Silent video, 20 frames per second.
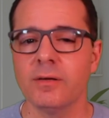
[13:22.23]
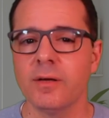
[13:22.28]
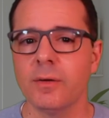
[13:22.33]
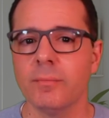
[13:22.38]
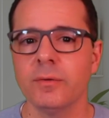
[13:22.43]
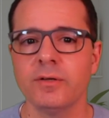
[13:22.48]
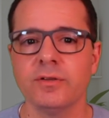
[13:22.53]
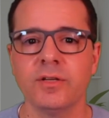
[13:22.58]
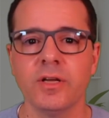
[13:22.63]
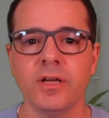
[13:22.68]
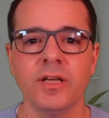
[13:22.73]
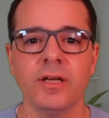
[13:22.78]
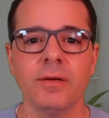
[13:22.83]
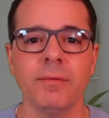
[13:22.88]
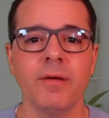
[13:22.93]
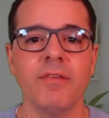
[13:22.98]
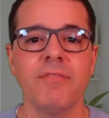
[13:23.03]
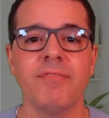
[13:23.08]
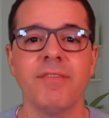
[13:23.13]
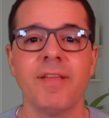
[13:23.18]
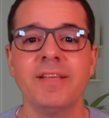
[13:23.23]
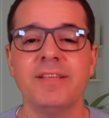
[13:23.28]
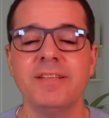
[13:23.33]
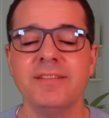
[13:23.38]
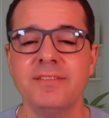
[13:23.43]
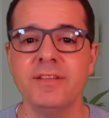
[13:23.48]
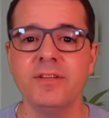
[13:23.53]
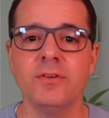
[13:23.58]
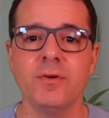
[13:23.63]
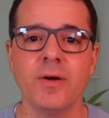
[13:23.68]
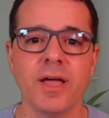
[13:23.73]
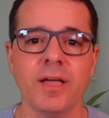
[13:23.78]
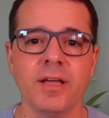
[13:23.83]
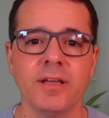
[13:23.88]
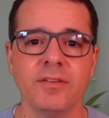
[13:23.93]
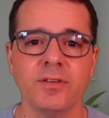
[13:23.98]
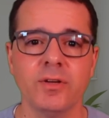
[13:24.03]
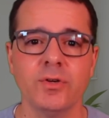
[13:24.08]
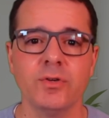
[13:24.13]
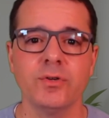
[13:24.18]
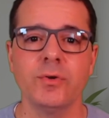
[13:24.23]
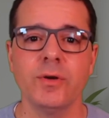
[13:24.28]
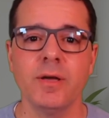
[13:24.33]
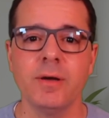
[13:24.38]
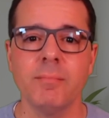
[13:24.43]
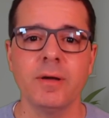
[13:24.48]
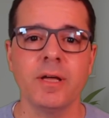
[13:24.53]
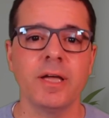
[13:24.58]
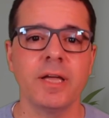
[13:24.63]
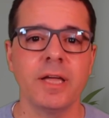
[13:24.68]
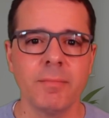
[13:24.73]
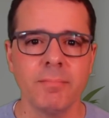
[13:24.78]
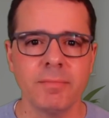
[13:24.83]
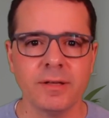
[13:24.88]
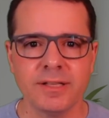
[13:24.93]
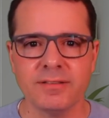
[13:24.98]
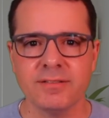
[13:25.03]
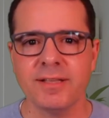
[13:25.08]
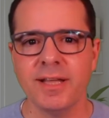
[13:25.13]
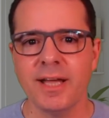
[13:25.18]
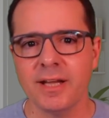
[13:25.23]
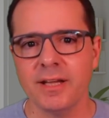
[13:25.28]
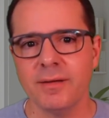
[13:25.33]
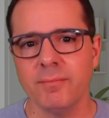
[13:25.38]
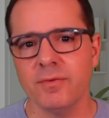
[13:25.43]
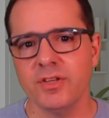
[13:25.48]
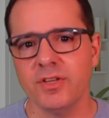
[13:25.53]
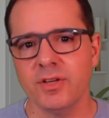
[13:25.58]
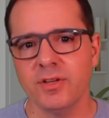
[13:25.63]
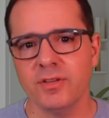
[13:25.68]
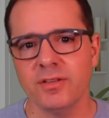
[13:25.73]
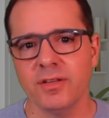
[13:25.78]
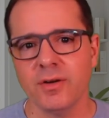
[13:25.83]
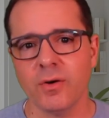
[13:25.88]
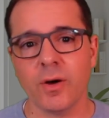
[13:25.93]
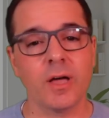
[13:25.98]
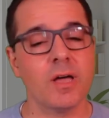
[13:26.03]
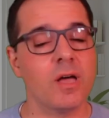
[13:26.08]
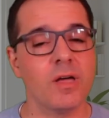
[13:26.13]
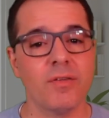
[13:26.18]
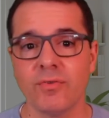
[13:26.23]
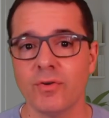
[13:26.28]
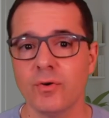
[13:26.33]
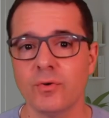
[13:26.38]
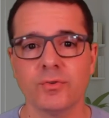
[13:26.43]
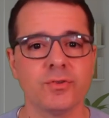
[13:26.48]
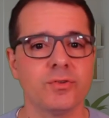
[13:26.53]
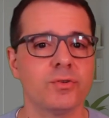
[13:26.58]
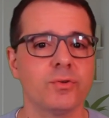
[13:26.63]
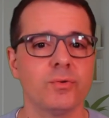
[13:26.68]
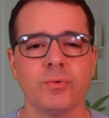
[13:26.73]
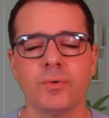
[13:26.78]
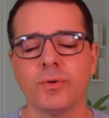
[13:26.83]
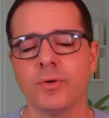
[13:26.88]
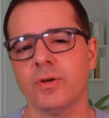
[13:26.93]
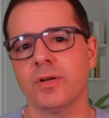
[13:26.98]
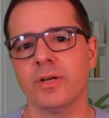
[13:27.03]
I'm not talking about fantasy dragons or dreamy Ghibli-style images, though I love those too.